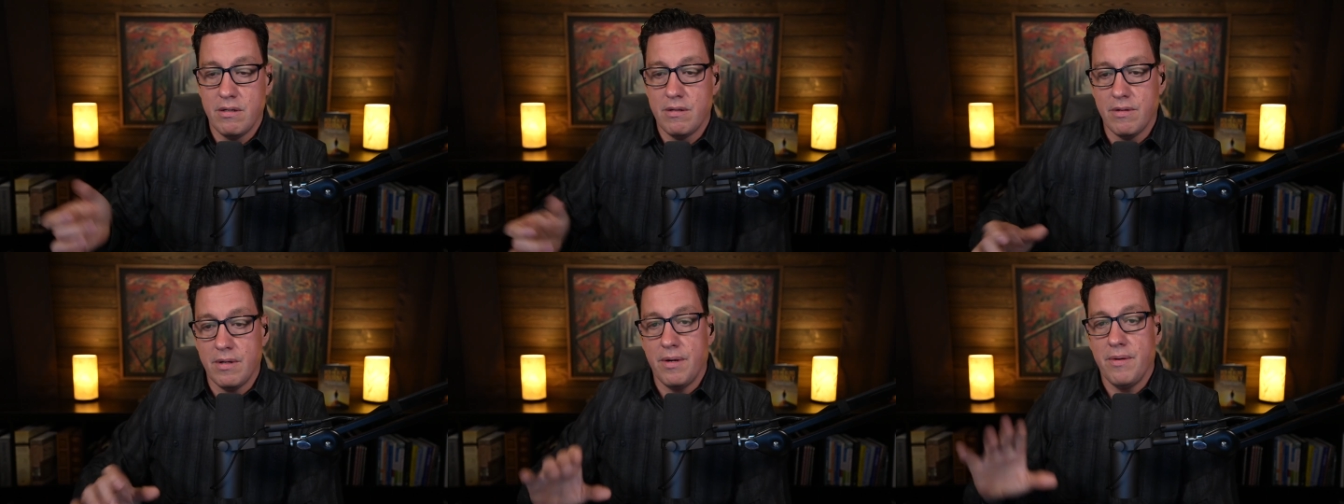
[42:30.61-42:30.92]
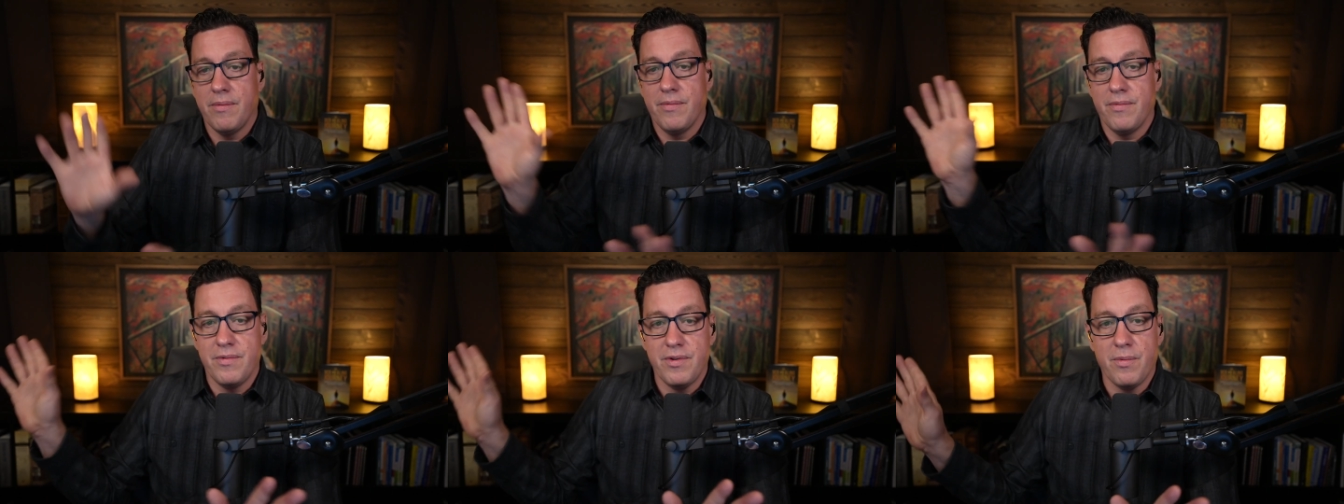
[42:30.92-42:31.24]
No, don't
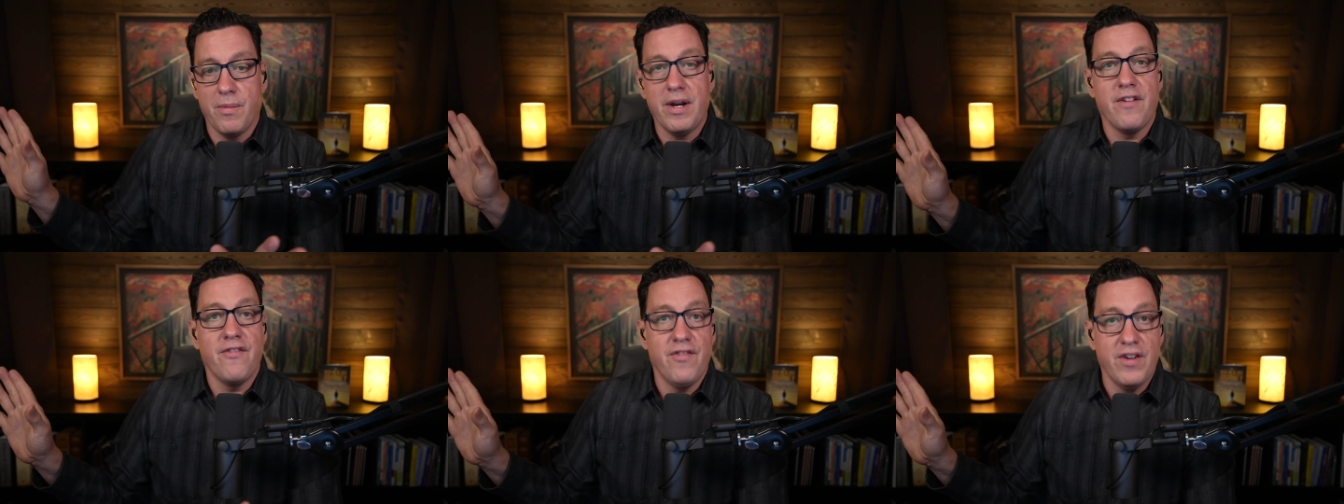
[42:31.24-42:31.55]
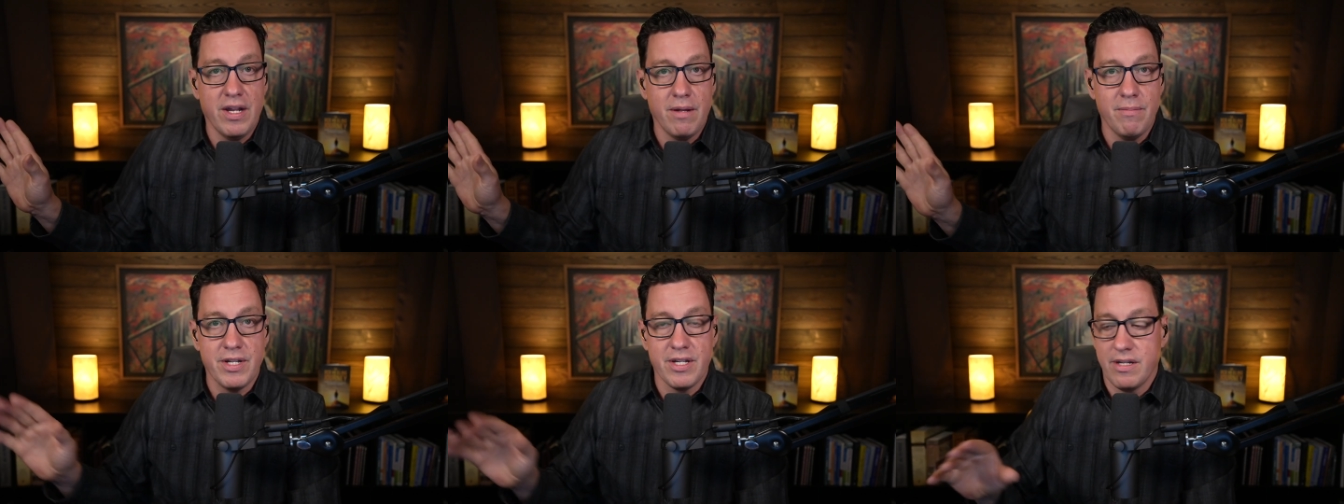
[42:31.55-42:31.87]
want any
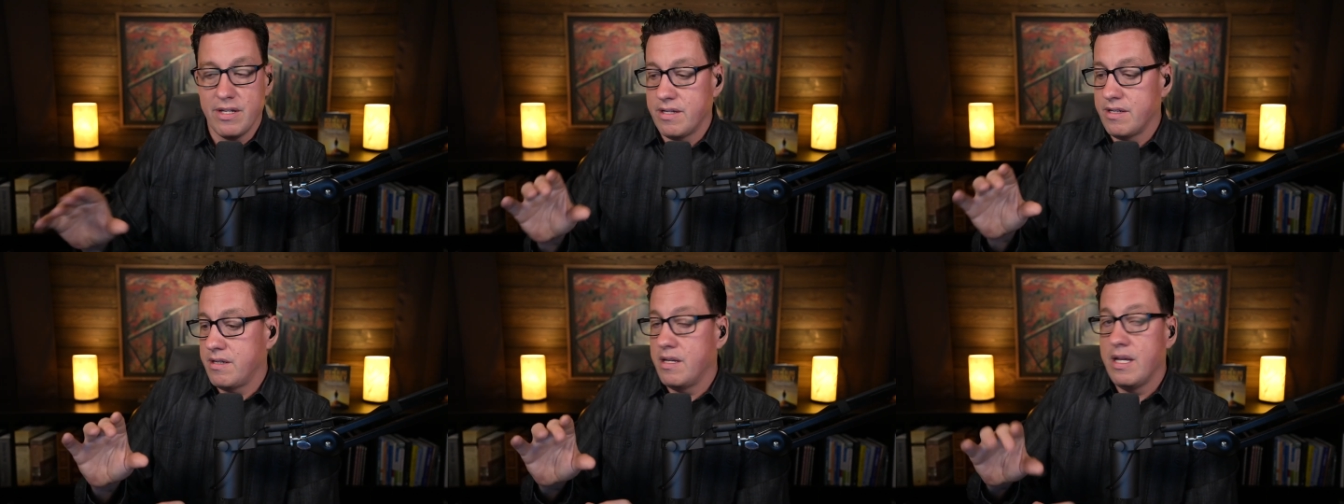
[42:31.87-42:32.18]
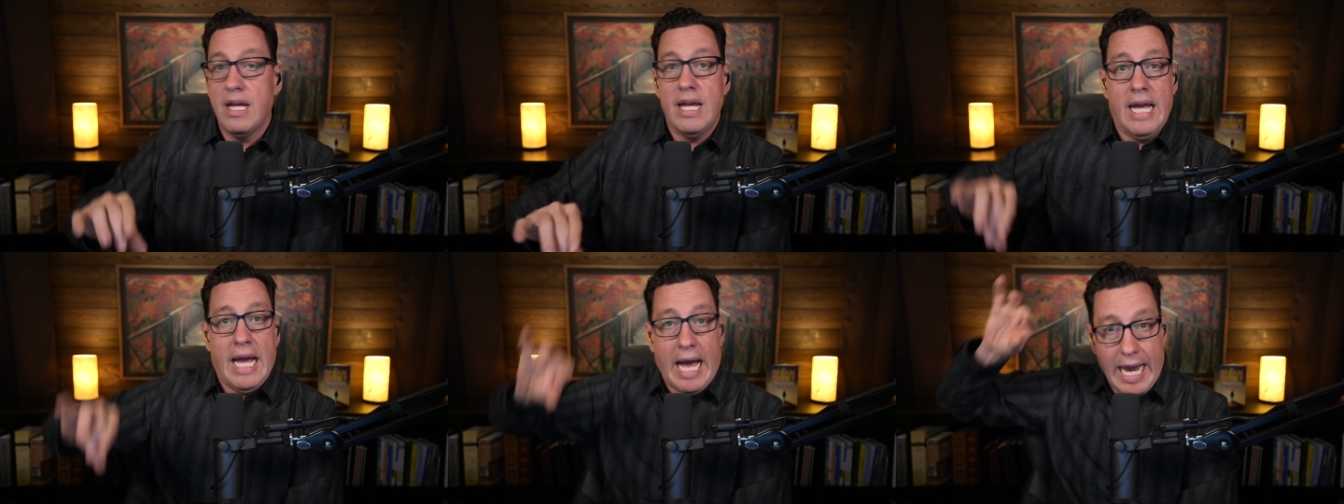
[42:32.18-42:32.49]
funny business.
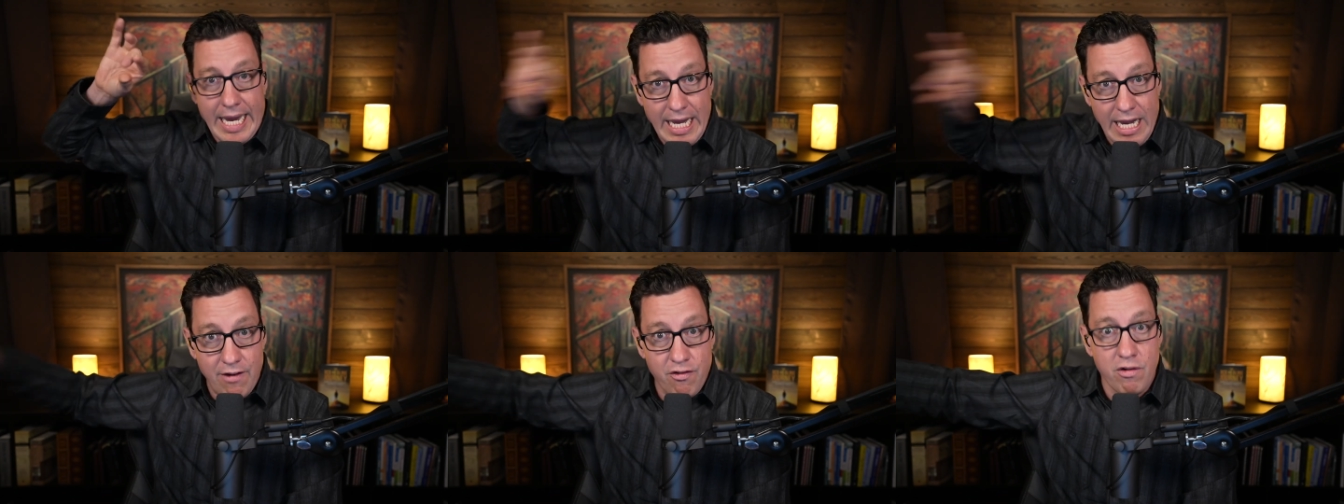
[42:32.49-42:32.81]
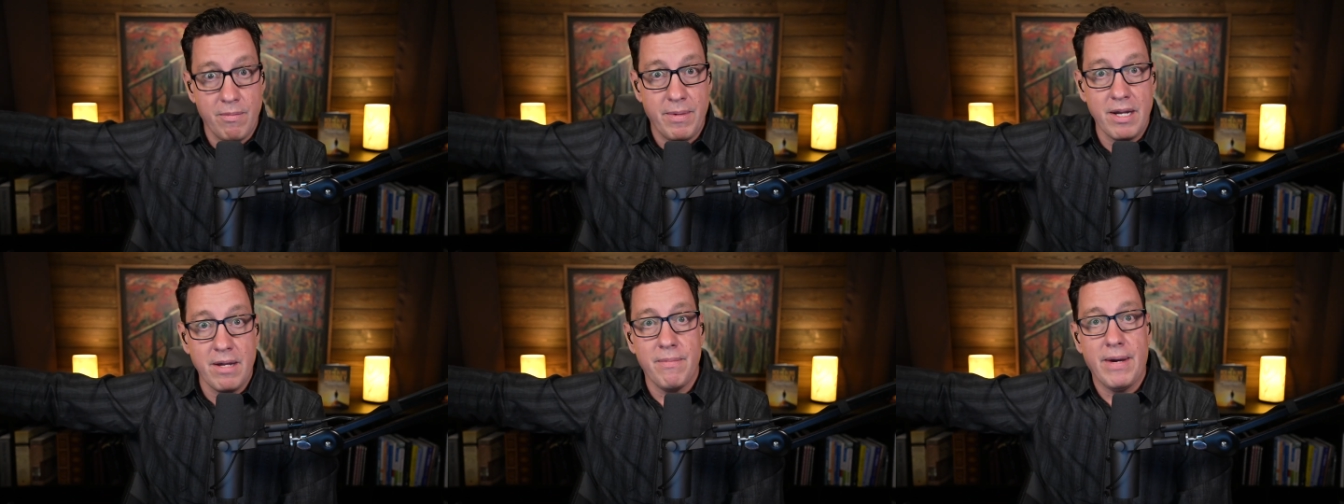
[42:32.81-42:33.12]
I gave her
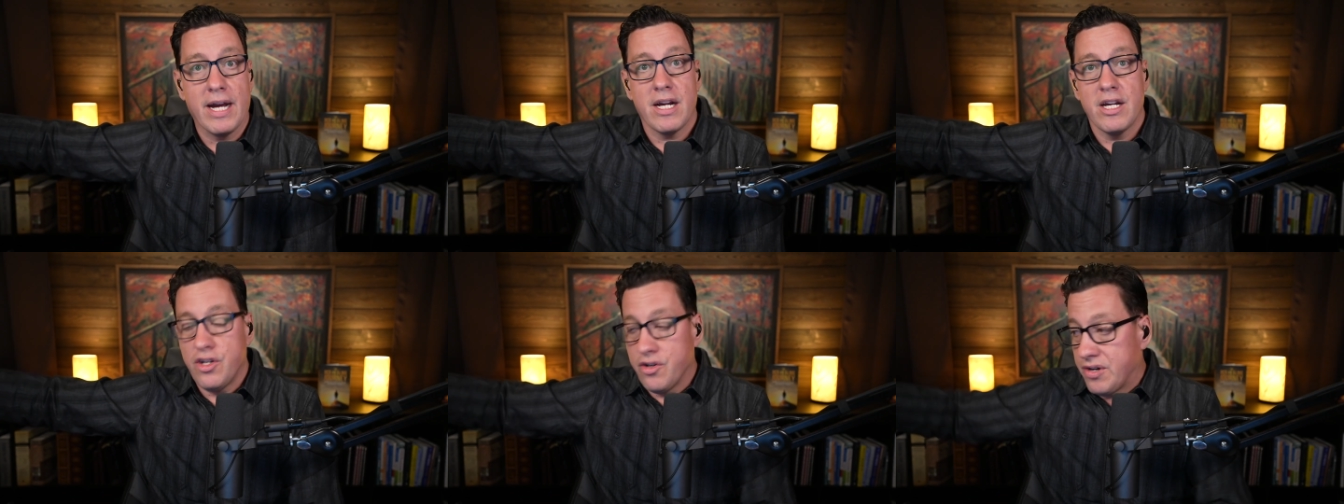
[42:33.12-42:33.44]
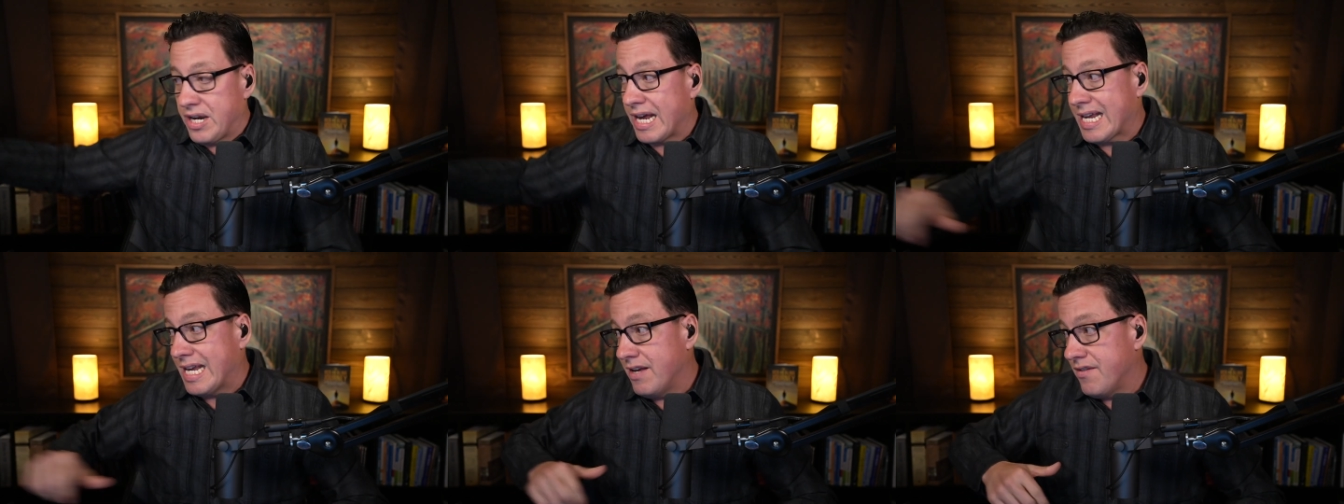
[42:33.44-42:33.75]
money back. You're
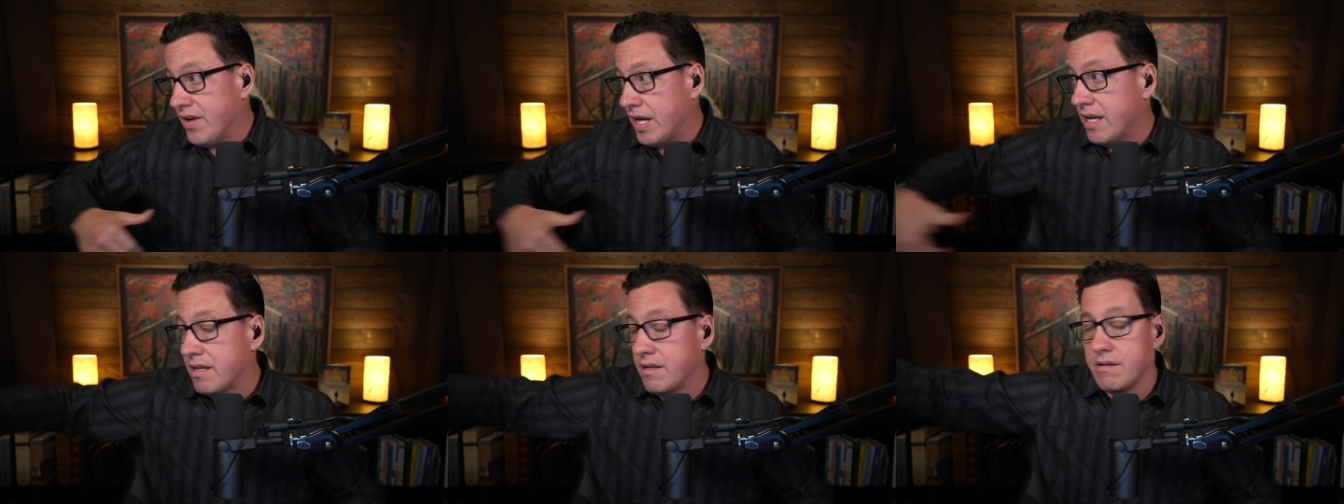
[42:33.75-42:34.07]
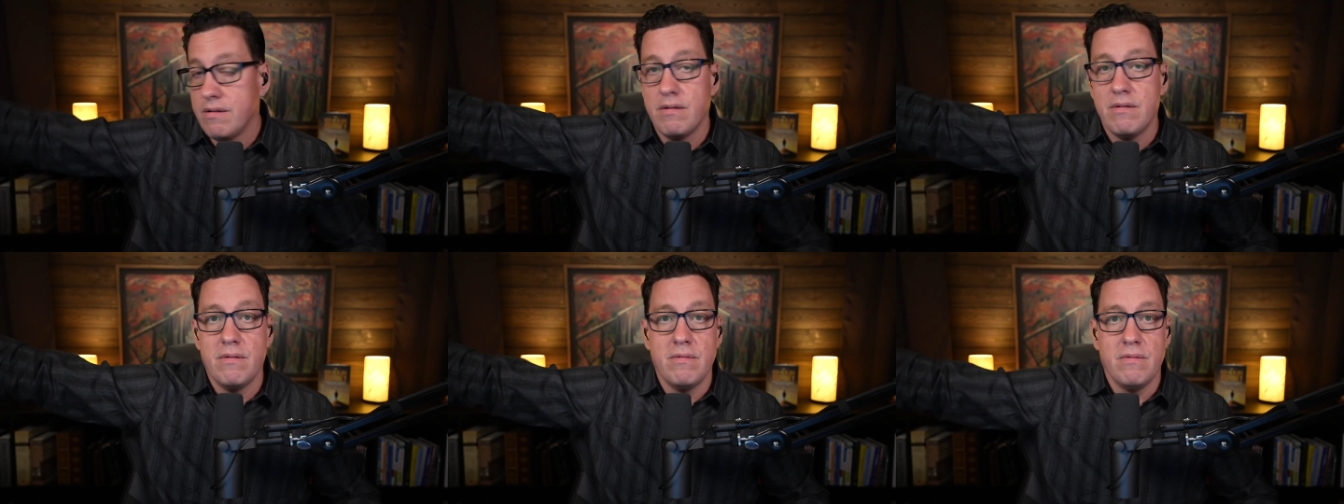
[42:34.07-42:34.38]
not giving.
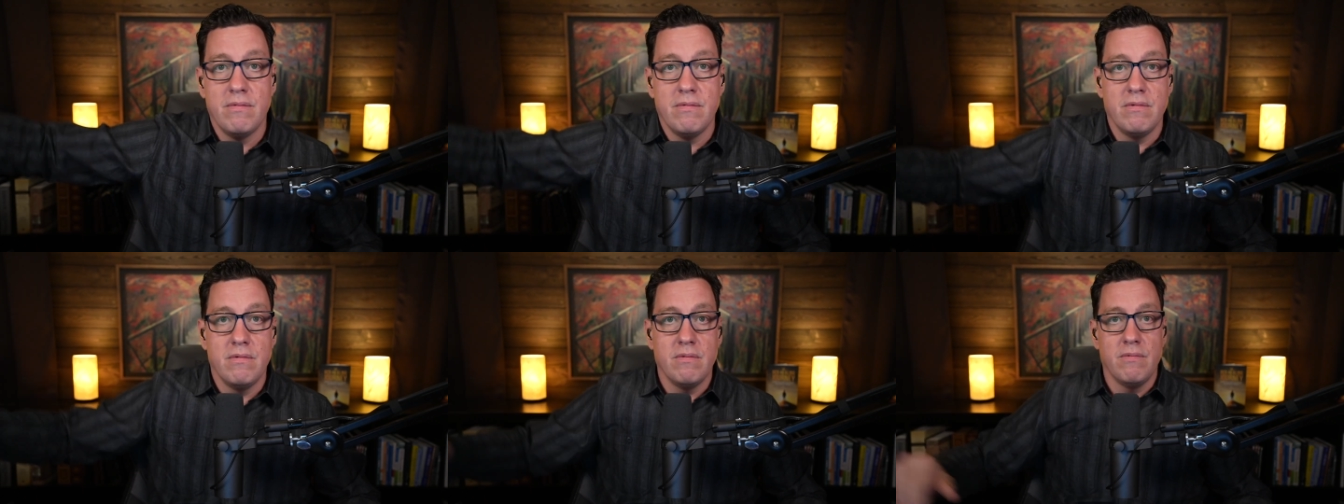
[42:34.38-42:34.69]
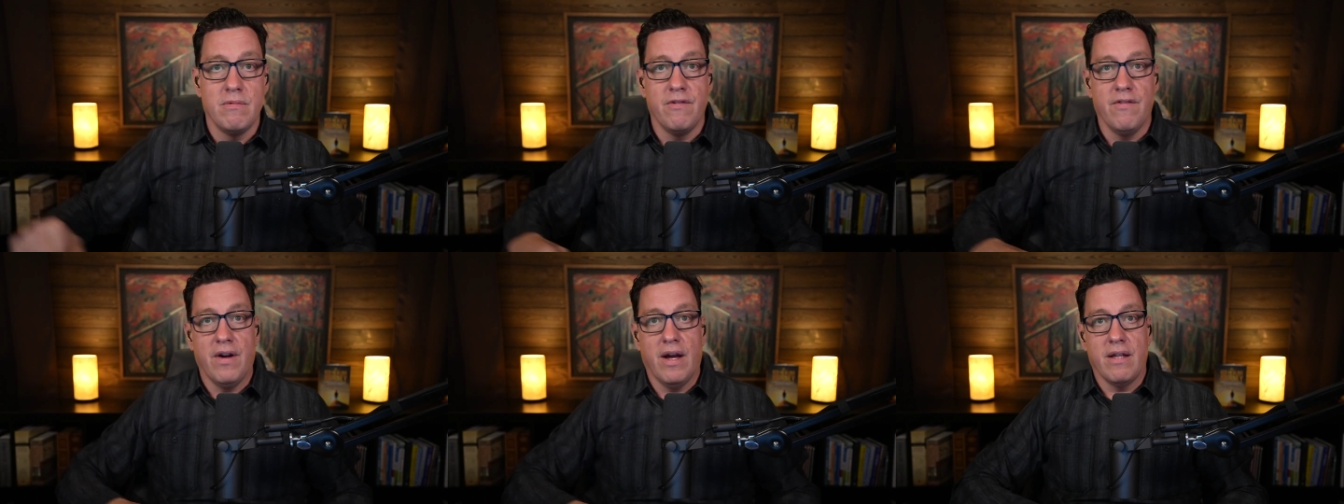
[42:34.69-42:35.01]

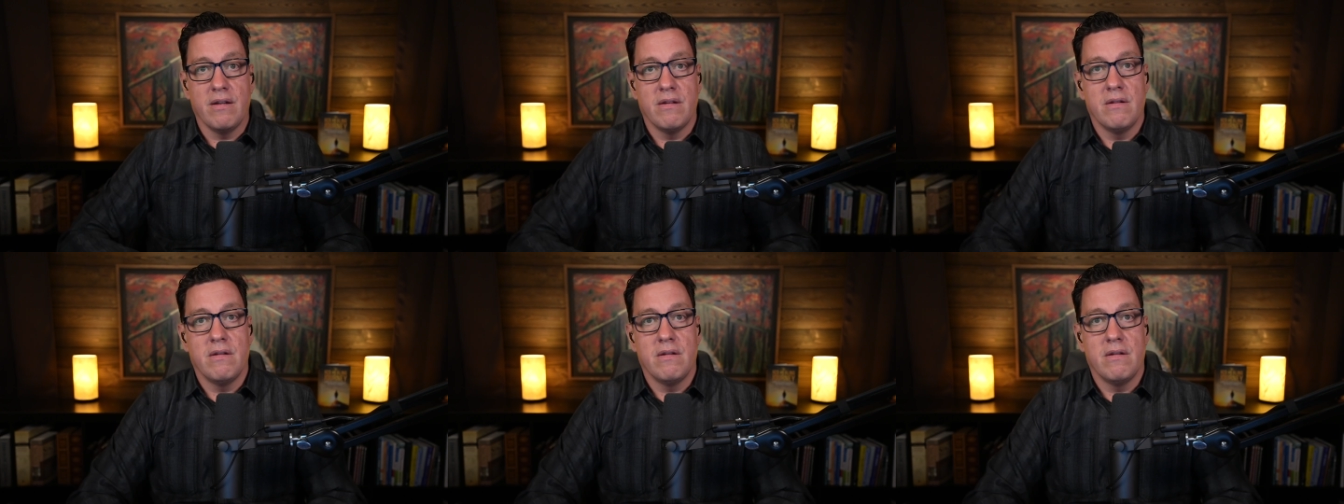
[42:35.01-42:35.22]
Move on.